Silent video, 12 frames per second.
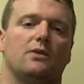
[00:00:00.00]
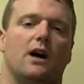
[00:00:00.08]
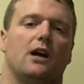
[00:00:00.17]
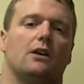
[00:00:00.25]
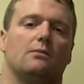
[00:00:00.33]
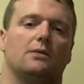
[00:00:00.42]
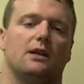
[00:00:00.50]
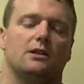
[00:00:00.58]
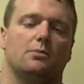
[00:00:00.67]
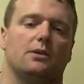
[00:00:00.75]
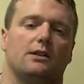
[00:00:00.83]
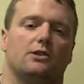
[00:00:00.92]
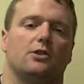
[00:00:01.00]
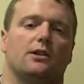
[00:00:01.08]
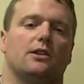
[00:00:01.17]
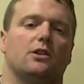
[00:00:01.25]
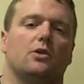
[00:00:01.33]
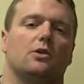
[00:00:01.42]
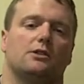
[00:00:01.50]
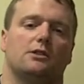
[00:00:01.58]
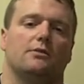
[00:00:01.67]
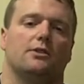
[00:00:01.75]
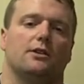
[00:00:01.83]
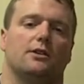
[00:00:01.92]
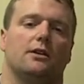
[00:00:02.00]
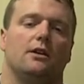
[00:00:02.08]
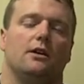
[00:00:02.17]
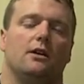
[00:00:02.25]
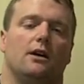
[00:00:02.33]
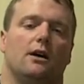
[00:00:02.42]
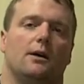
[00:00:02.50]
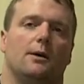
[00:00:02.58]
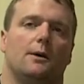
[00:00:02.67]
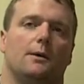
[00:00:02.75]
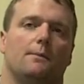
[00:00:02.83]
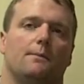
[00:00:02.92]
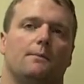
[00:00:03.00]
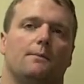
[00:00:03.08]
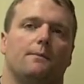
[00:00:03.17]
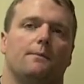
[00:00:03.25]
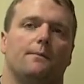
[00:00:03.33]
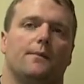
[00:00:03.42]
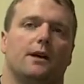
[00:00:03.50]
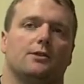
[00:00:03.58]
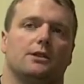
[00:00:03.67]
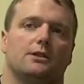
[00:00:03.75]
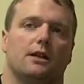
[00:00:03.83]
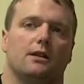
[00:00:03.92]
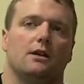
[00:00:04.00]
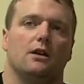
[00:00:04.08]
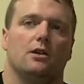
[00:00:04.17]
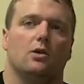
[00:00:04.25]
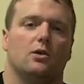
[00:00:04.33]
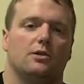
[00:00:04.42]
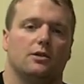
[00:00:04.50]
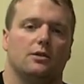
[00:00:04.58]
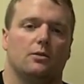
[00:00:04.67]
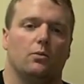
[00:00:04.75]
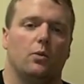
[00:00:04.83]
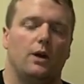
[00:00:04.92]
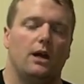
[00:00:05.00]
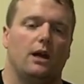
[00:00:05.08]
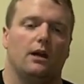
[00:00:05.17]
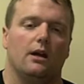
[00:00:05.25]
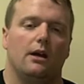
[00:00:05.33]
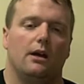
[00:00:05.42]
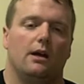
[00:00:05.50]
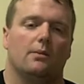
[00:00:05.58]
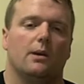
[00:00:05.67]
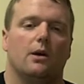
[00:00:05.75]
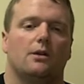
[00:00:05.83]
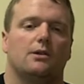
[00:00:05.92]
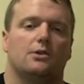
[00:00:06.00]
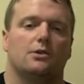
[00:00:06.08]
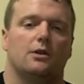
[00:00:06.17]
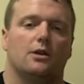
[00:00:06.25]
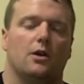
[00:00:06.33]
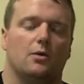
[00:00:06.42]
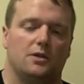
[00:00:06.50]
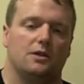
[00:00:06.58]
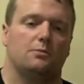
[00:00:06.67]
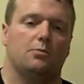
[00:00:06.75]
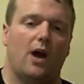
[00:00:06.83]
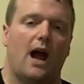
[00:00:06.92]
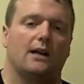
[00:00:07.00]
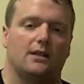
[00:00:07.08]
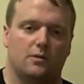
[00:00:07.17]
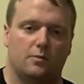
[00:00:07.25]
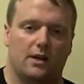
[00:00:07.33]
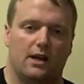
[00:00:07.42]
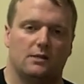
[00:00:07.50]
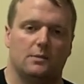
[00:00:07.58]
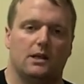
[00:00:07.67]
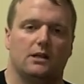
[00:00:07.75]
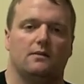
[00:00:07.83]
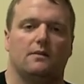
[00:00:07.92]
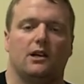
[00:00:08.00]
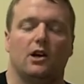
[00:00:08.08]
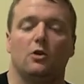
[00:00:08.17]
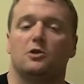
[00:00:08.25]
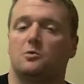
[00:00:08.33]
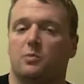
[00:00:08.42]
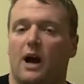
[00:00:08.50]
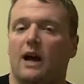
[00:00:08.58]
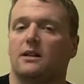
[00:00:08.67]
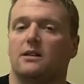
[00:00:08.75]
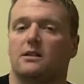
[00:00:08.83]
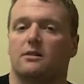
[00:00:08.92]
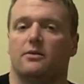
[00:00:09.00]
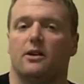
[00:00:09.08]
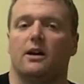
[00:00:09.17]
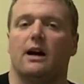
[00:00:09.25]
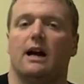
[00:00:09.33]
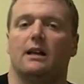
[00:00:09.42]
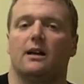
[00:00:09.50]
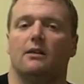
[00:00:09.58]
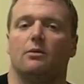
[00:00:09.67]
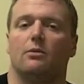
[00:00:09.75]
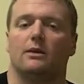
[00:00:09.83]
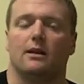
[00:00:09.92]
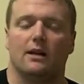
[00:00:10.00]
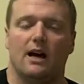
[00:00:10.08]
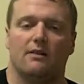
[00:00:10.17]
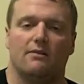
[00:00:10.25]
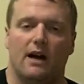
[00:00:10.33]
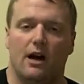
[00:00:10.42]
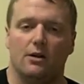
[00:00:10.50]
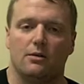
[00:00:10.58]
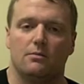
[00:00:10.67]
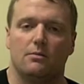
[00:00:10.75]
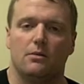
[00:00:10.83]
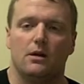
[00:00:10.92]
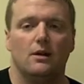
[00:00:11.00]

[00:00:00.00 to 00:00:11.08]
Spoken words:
volume takes place during the course of their how should I say this, course of their week in regards to your coach's practice plans. Because if the coaches practice at a very high level with a lot of volume,